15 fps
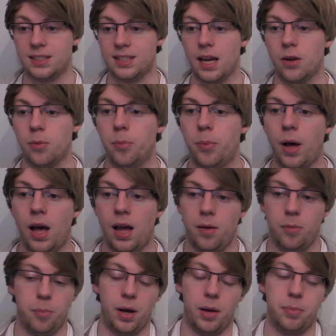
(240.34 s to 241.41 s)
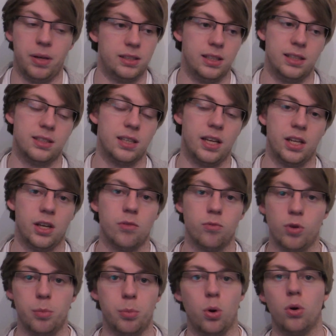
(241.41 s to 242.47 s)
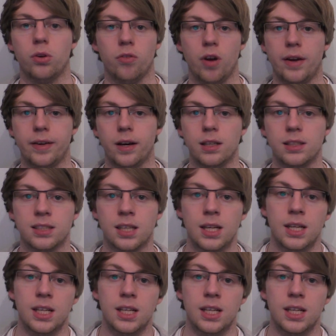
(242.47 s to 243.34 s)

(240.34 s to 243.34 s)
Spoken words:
deck by basically saying you can reborn a Red Eyes.